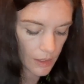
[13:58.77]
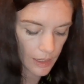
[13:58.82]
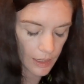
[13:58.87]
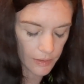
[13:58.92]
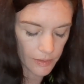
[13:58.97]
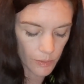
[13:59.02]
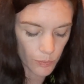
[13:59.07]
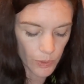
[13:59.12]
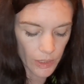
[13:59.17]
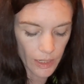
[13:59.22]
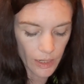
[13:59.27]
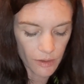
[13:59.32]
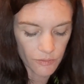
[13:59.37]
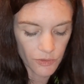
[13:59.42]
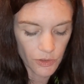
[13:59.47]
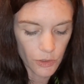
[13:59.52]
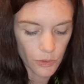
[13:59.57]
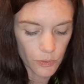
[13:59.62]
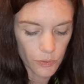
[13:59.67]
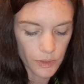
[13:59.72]
And then we have
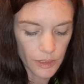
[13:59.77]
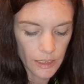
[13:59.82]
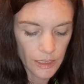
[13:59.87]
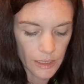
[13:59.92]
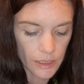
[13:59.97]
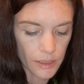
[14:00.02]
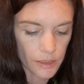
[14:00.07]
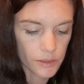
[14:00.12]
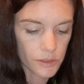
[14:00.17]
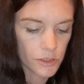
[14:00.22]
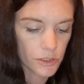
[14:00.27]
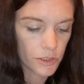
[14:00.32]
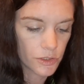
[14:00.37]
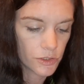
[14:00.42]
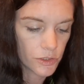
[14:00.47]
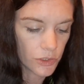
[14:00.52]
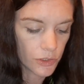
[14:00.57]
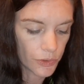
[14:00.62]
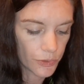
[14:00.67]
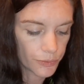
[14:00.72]
no need to
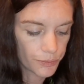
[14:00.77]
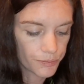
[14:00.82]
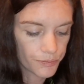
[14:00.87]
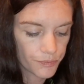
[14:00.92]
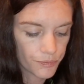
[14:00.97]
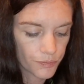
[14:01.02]
do.